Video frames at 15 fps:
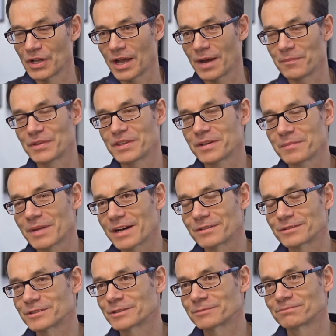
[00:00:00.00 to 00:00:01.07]
And within
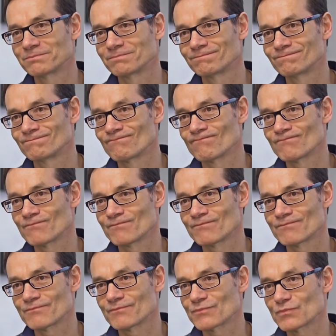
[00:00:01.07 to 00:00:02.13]
about
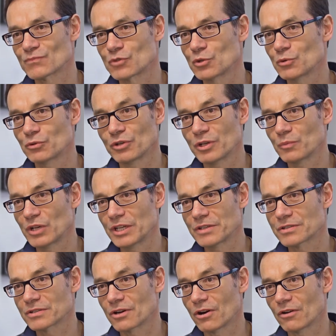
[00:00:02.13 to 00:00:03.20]
two or three
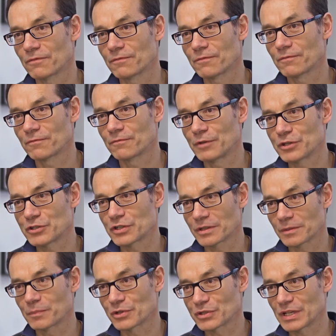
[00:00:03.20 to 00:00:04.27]
weeks of finishing
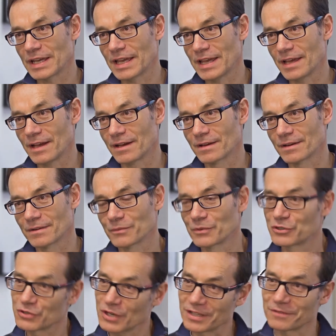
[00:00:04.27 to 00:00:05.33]
the project here,
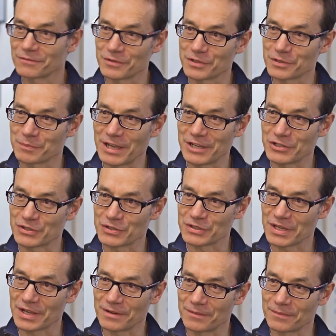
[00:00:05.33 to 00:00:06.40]
we tried the first patients
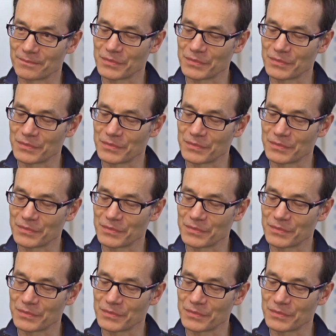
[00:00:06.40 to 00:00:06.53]
out.